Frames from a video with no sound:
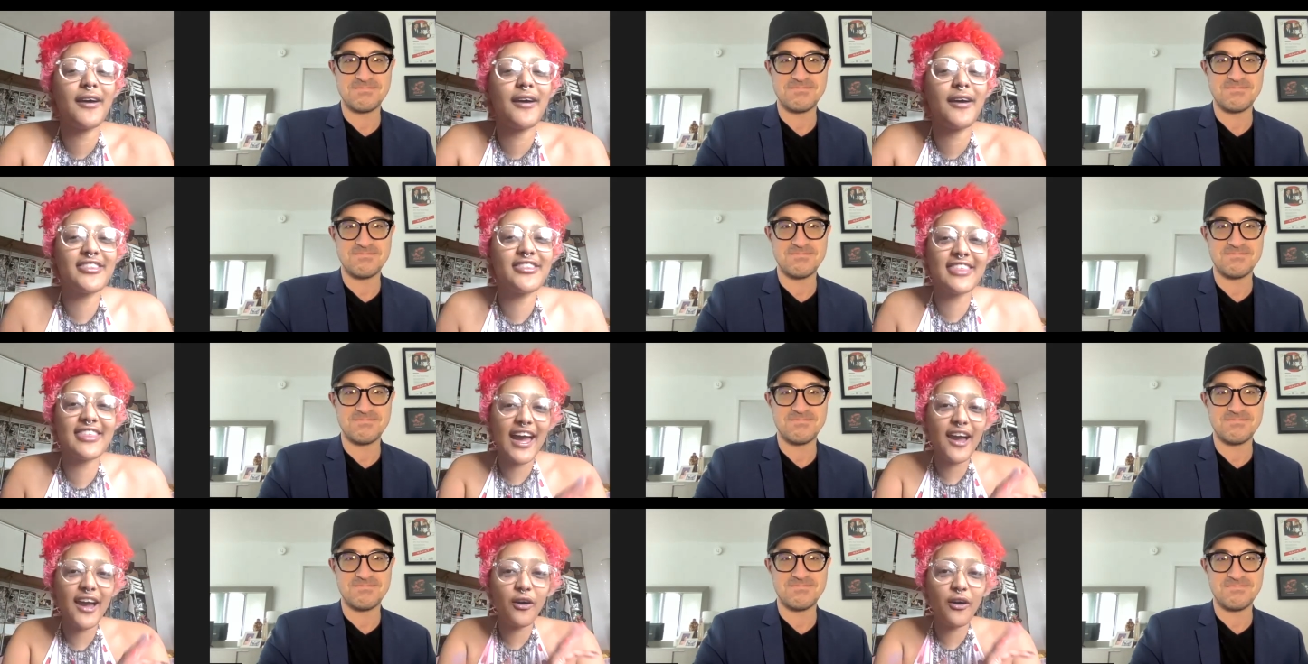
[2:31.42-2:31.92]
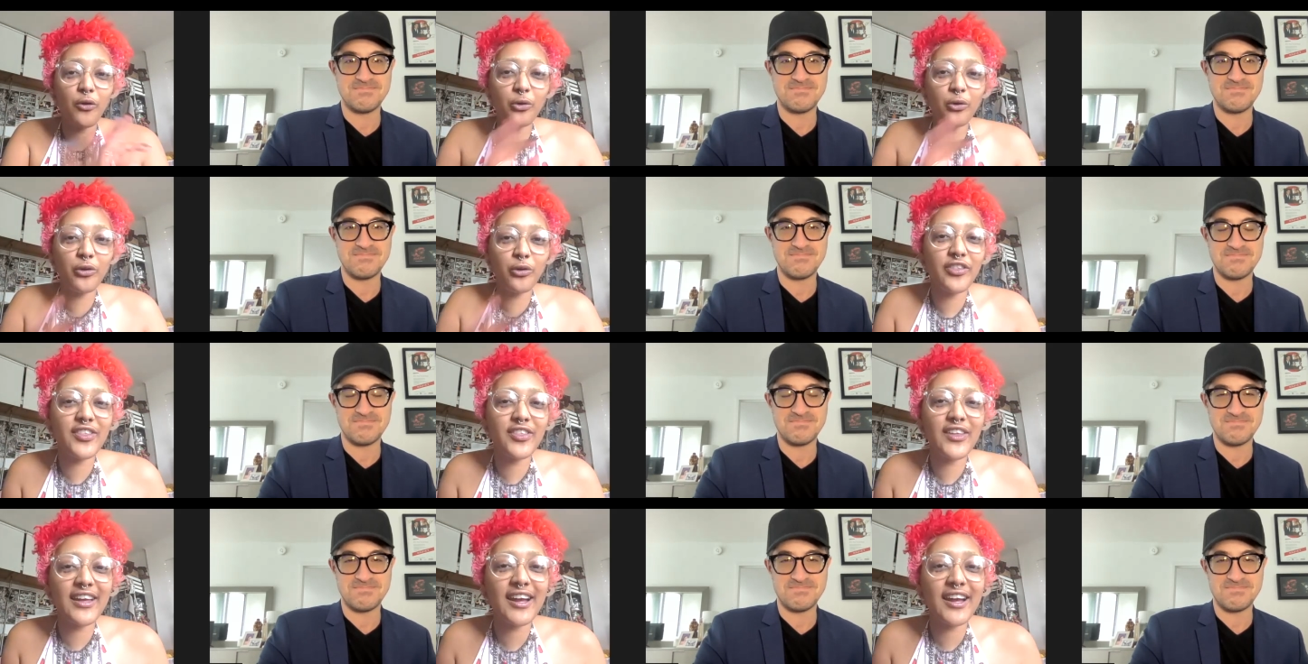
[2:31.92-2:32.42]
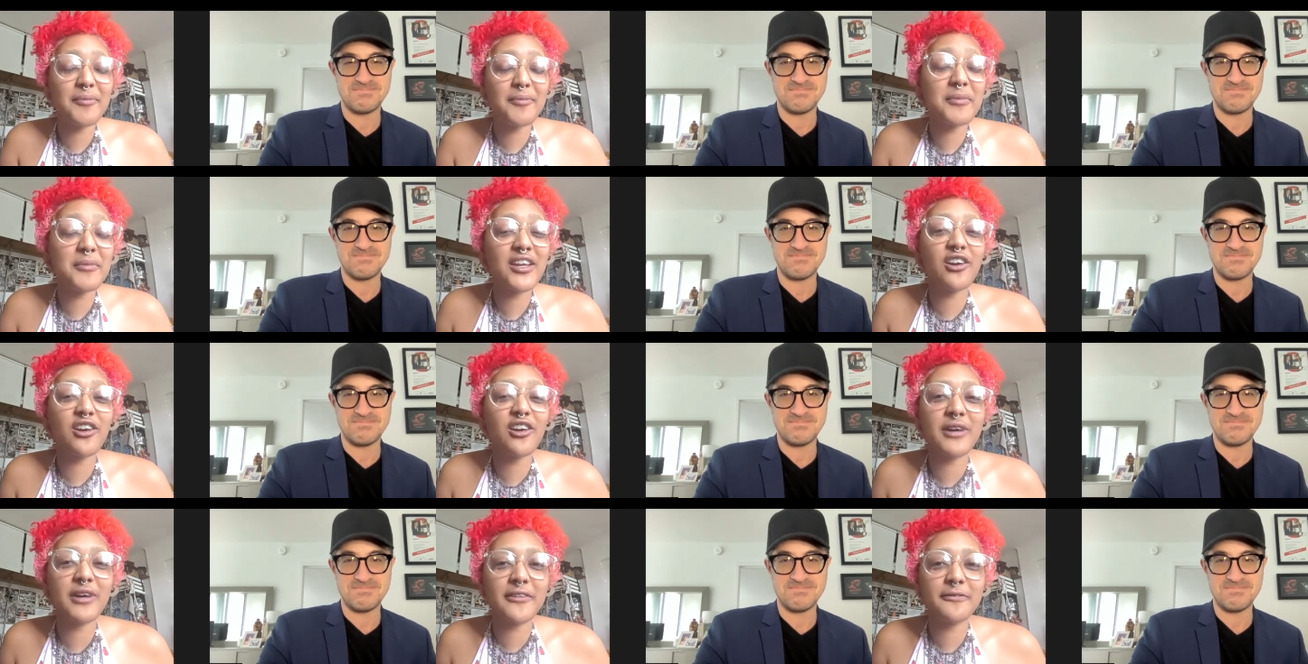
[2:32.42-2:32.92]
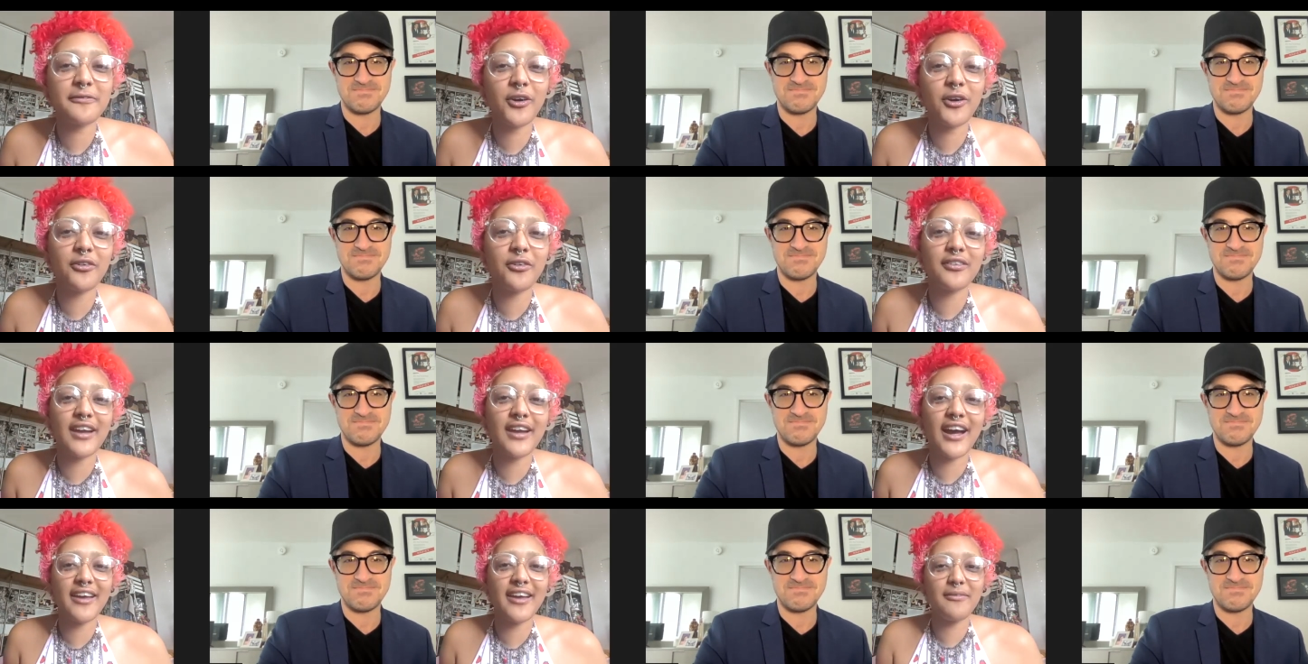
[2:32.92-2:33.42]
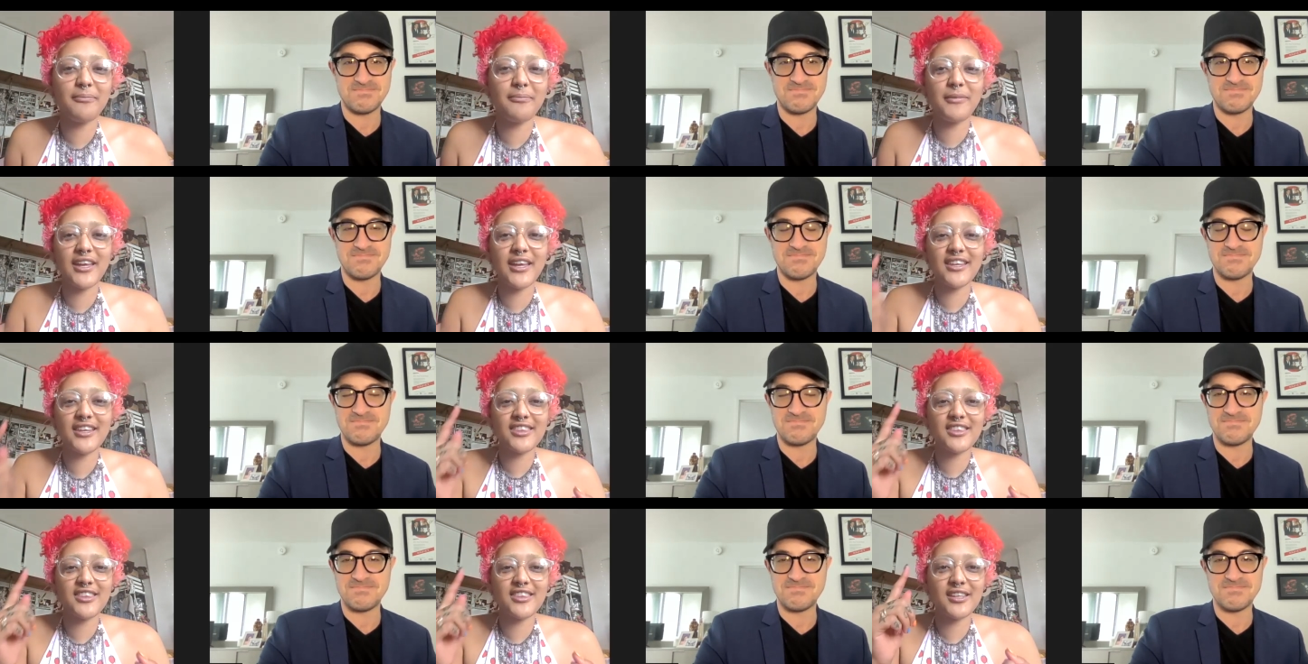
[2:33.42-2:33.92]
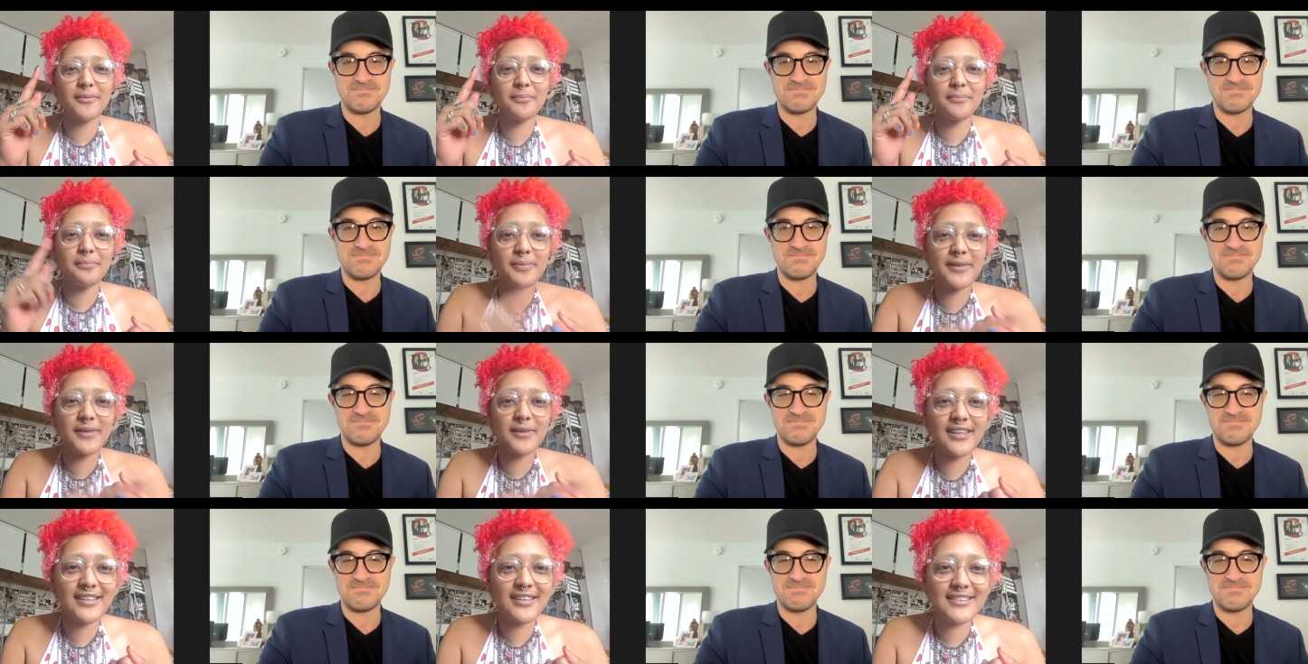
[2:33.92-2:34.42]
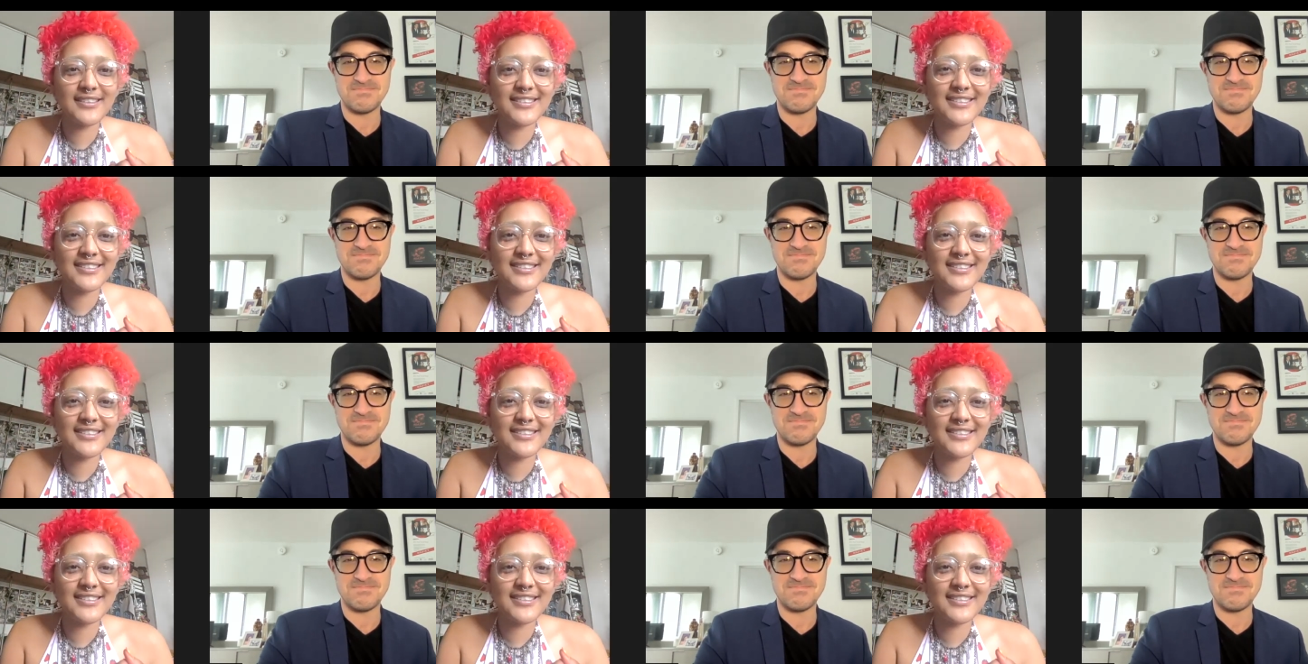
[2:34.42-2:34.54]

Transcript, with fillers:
Speaker 1: that whole thing I made on my phone. I made the beat,